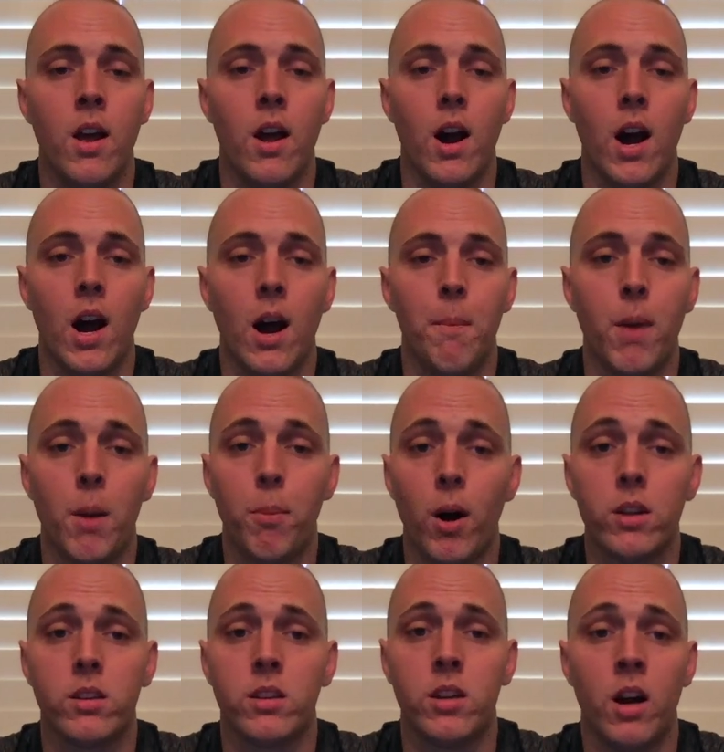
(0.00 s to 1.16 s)

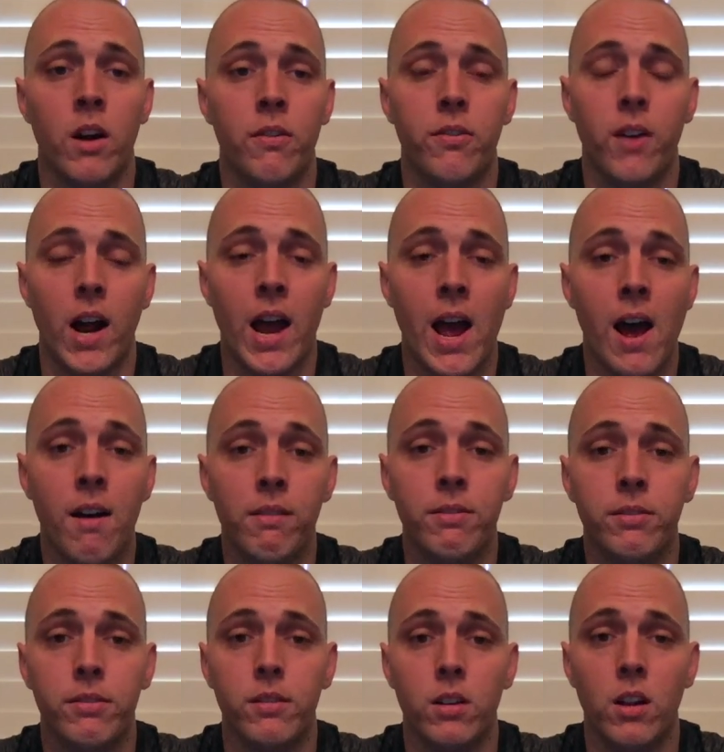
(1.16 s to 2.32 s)
Menopause is tough. I have
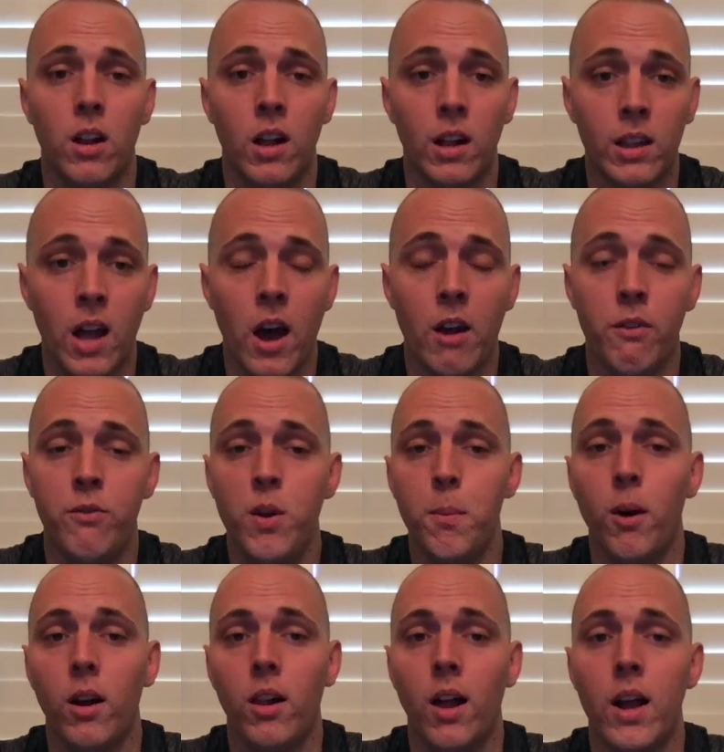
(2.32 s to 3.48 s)
a lot of
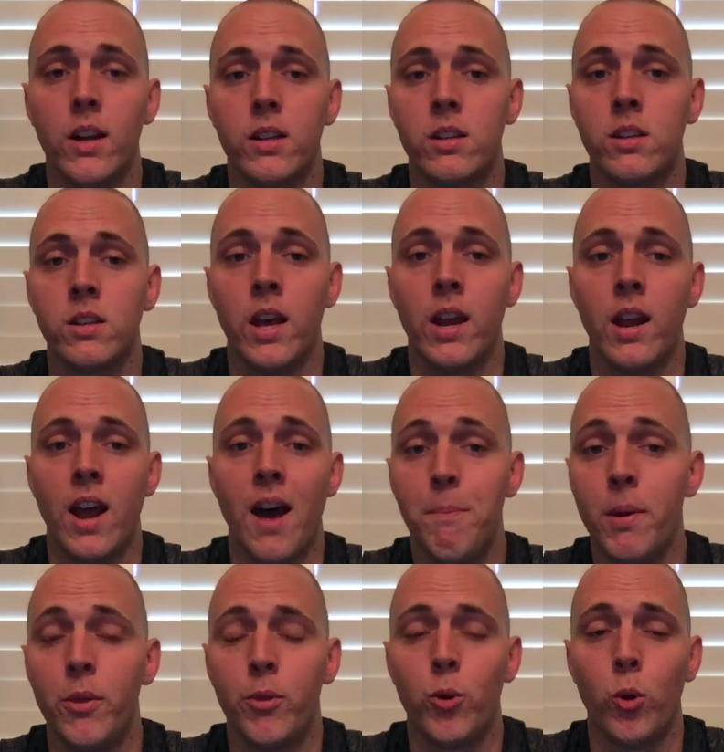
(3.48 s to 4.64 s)
female clients that have
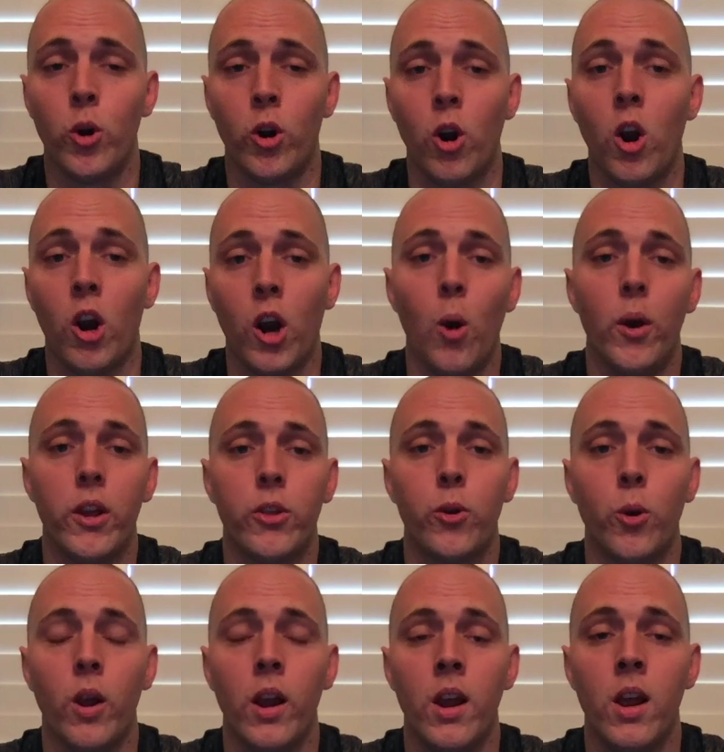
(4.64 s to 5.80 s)
been through it or are going through
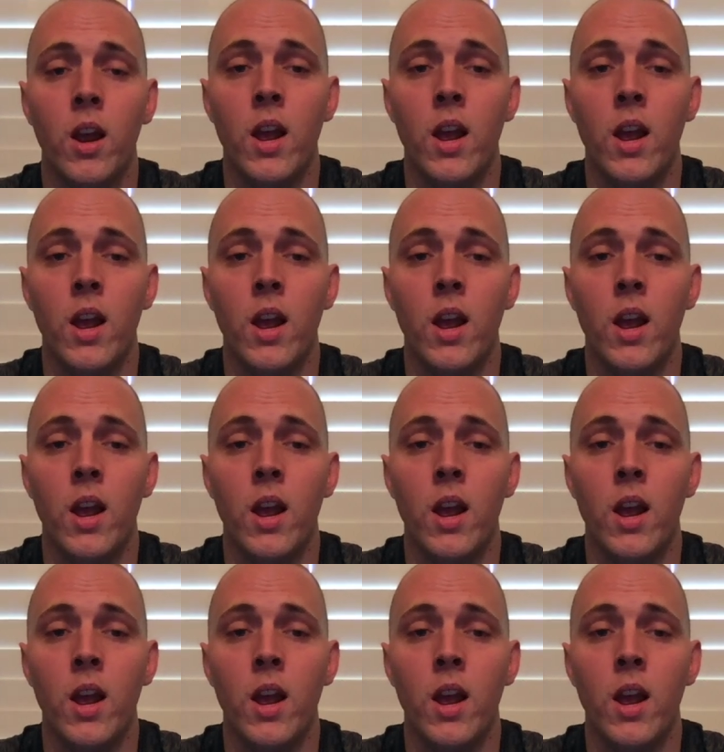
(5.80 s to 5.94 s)
it,